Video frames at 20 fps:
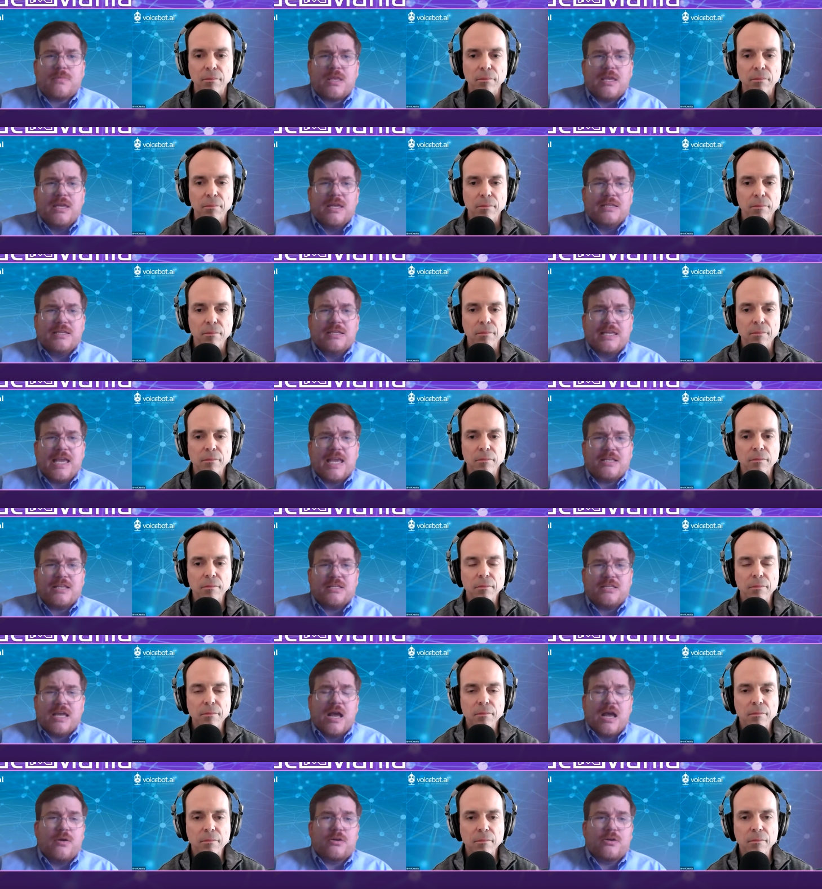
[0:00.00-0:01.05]
Speaker 1: and to get
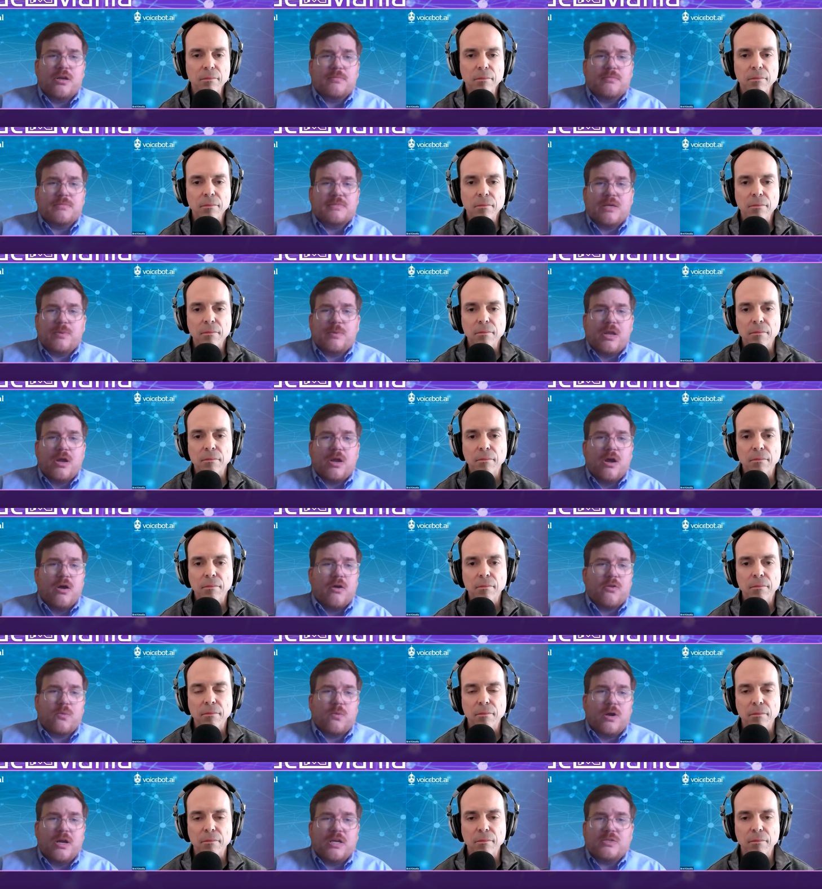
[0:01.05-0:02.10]
to outcomes that we
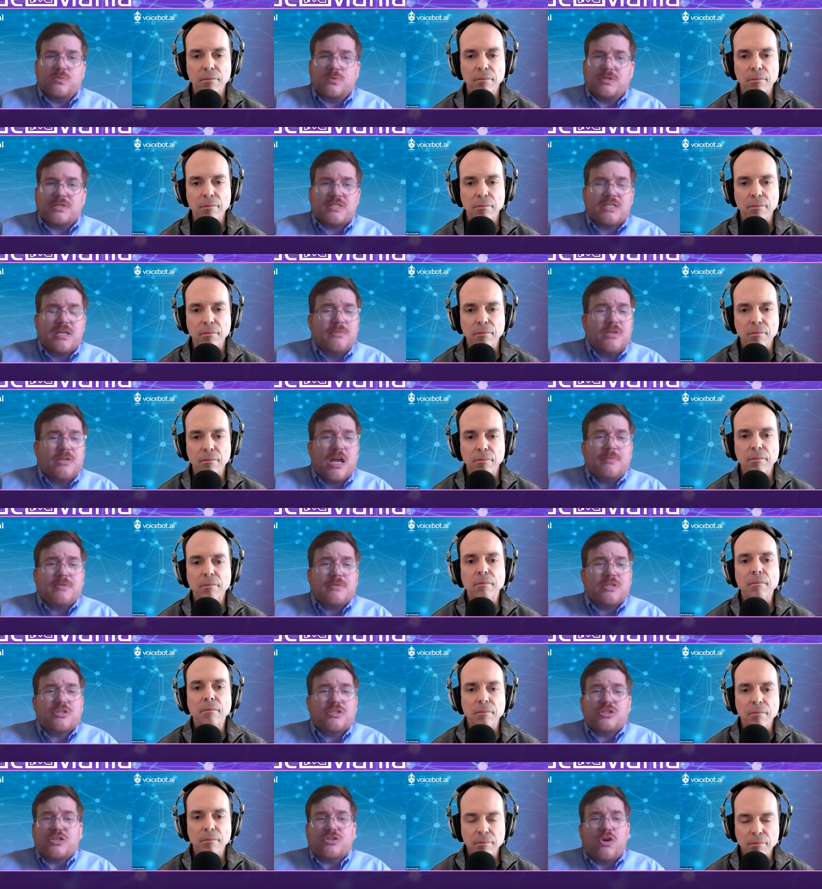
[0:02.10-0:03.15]
otherwise wouldn't. Sometimes
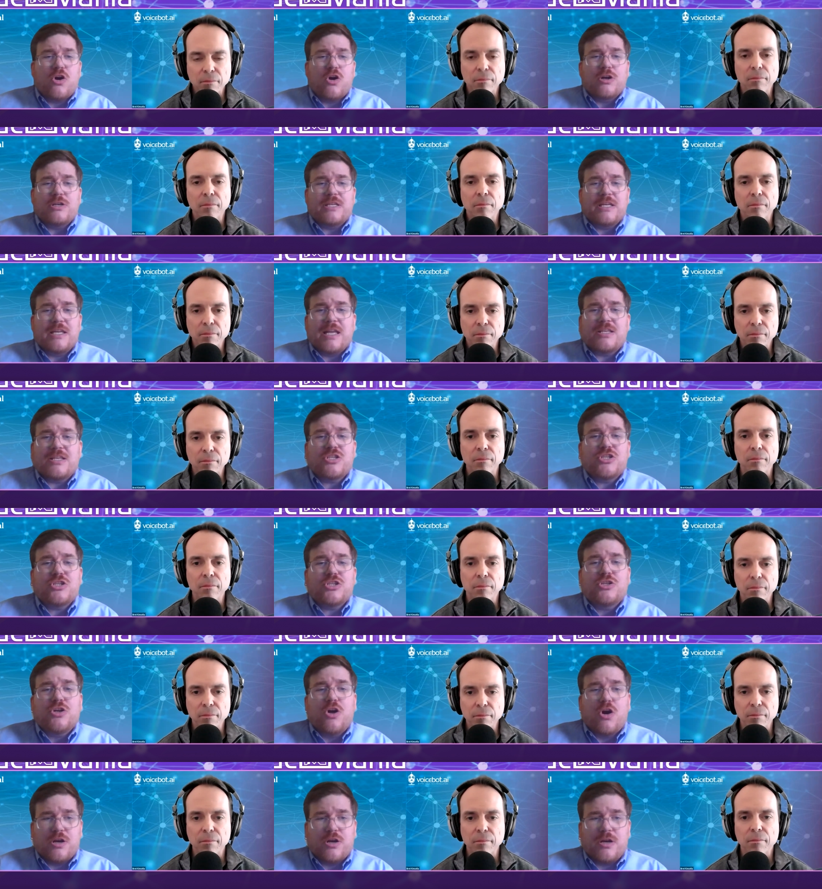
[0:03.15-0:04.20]
it's just hard to get
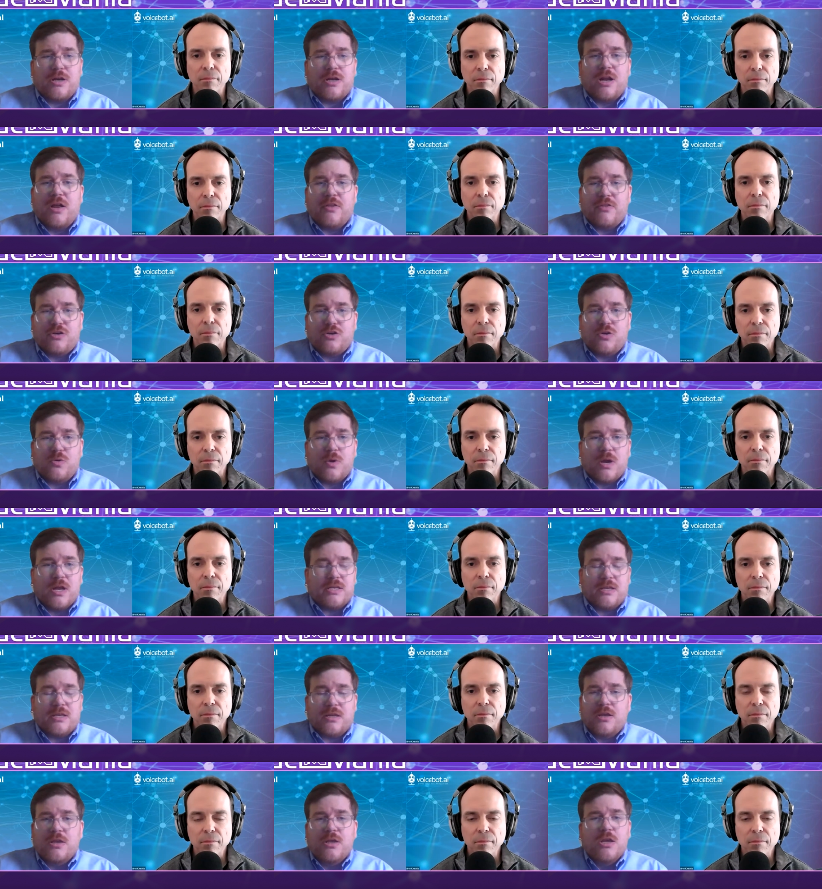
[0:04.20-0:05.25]
started on the new
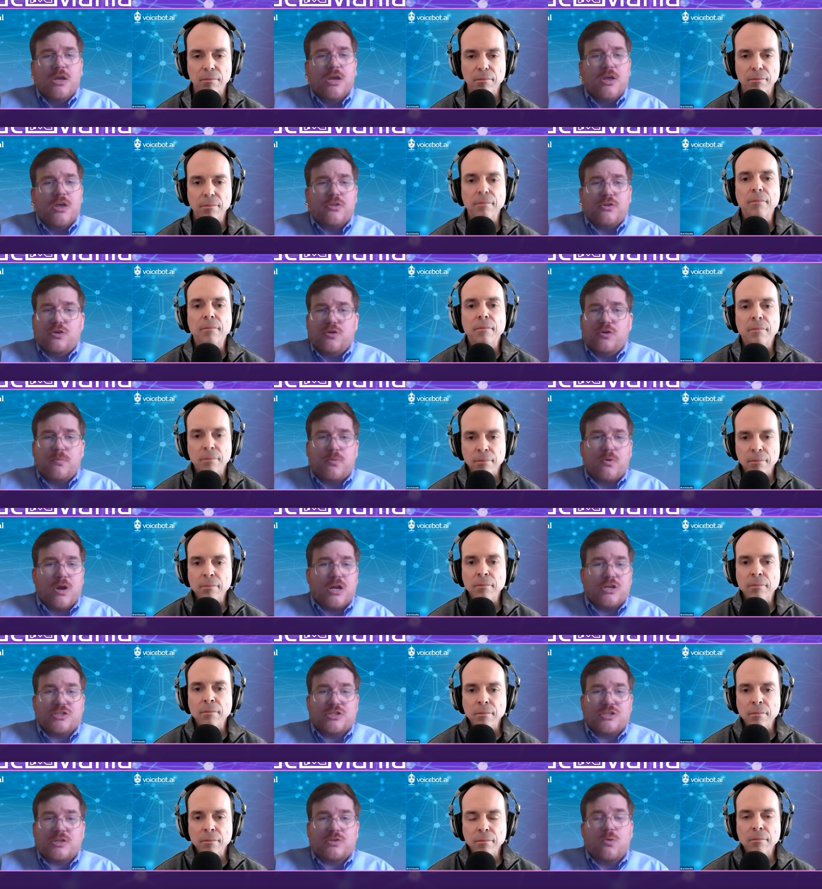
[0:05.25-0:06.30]
idea, the new
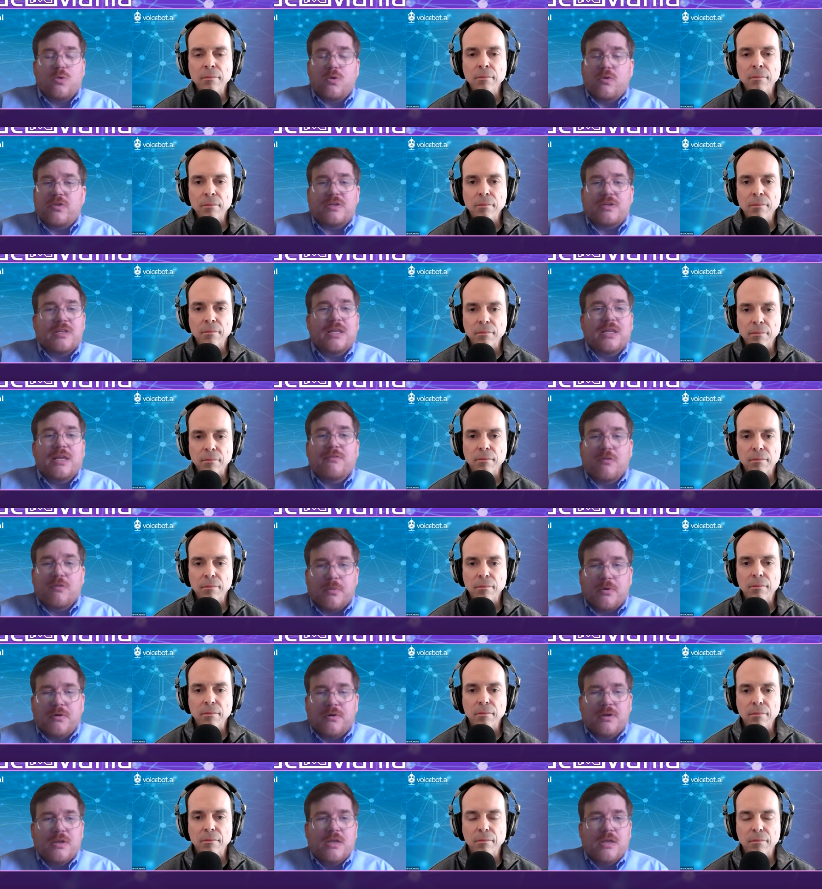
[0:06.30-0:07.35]
project, or the
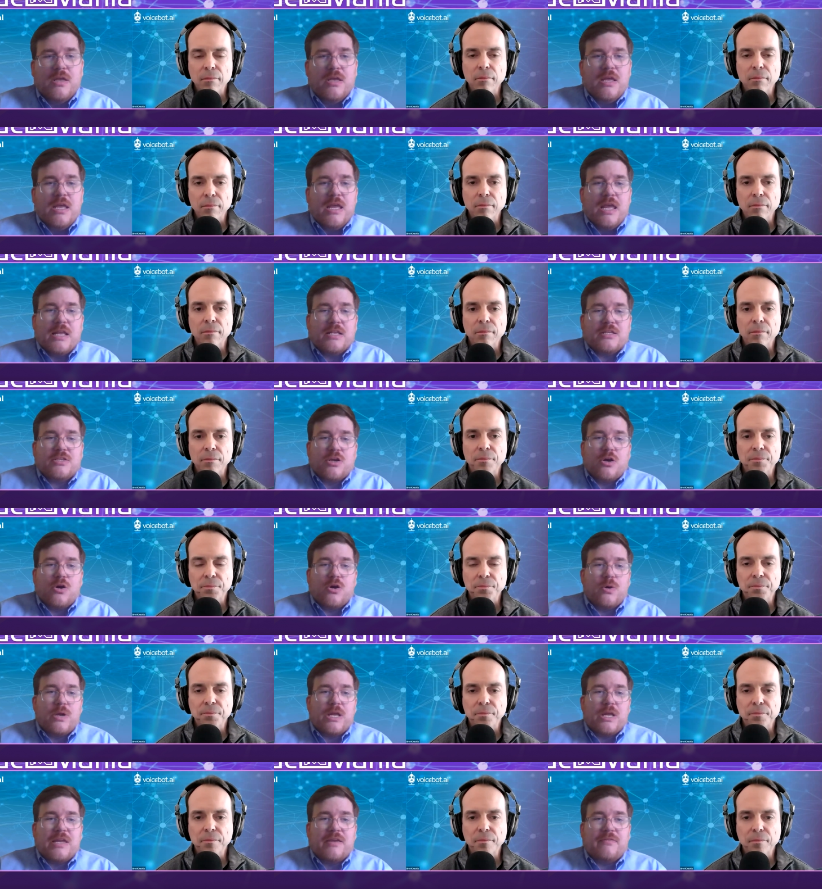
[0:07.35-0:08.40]
deliverable. And
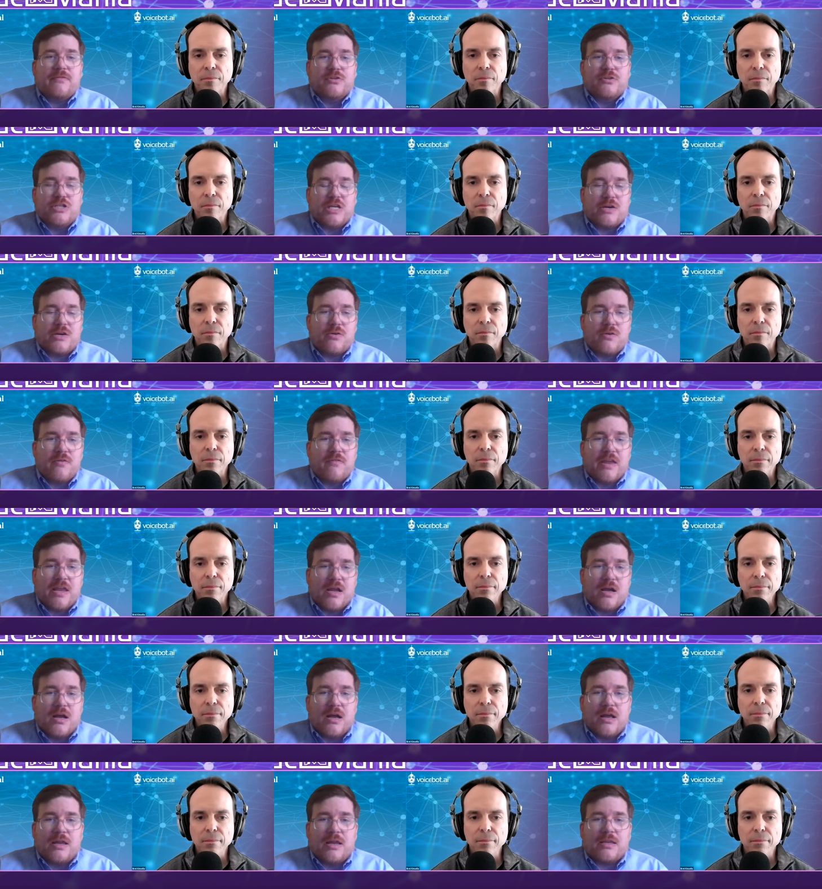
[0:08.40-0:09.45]
so, if generative
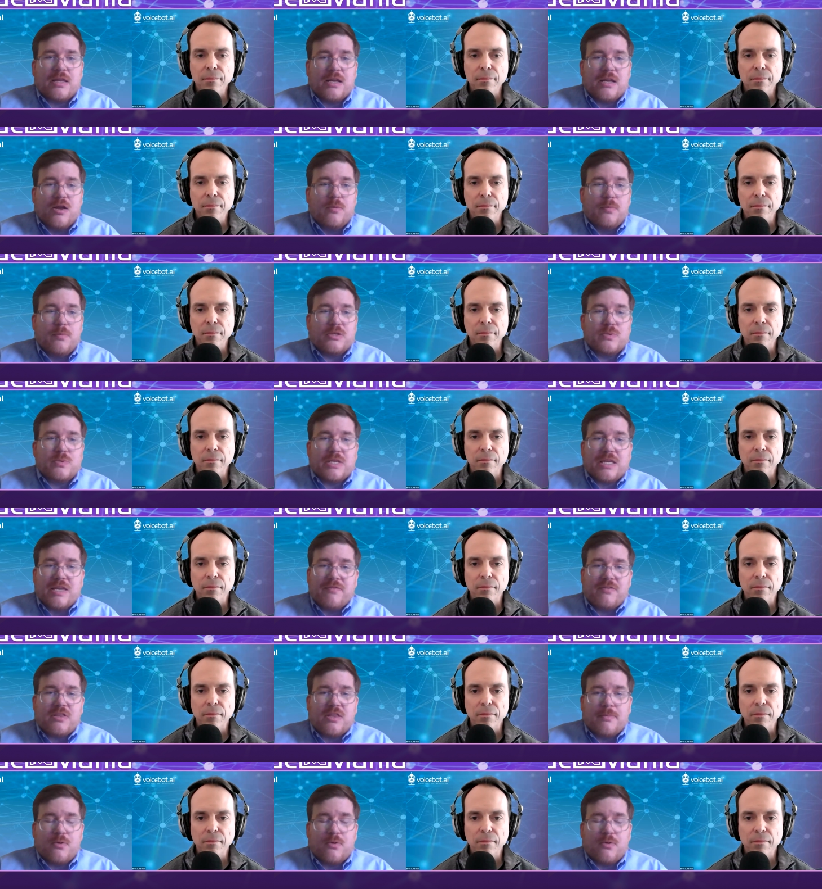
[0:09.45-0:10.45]
AI can help us, we give it the